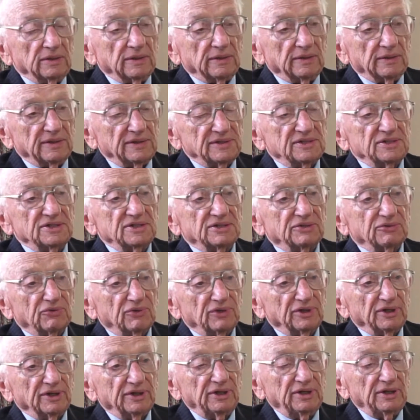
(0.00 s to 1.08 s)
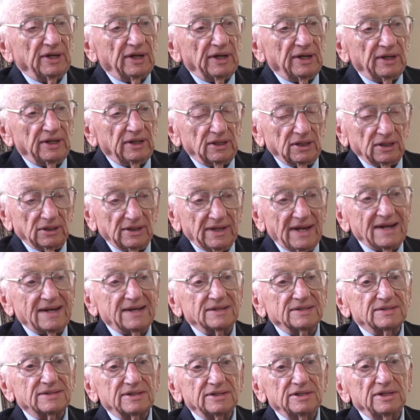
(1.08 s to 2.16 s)
This is really a
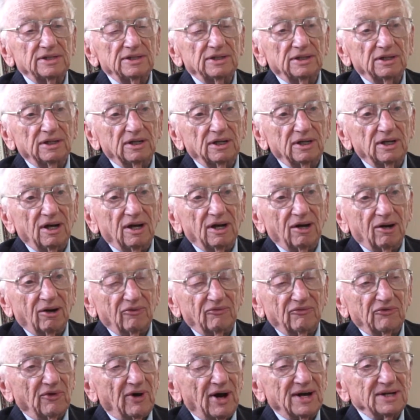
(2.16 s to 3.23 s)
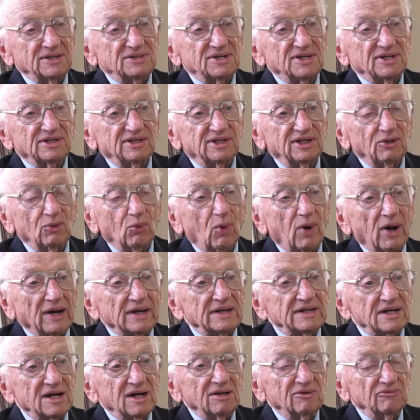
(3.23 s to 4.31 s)
legacy of
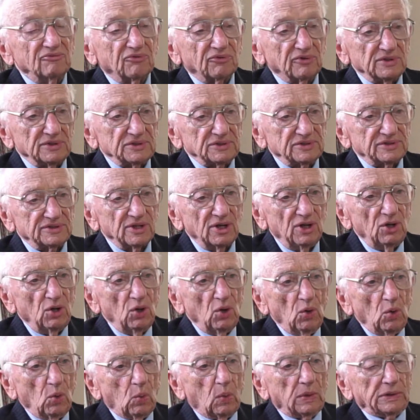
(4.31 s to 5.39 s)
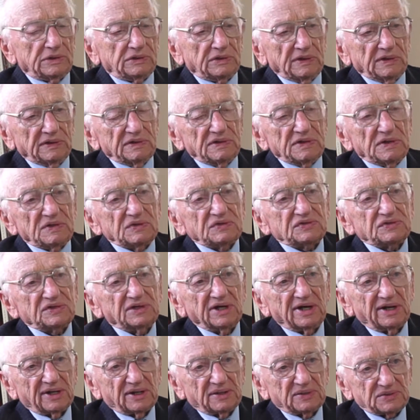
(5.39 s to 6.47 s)
ICTY conference. What then is the
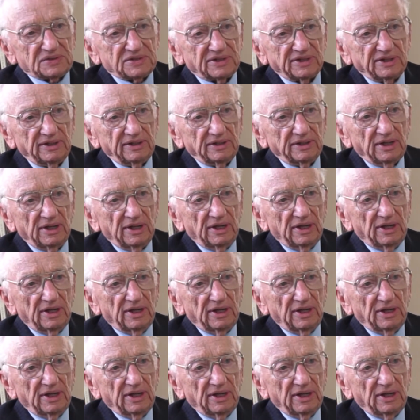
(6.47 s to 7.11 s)
legacy?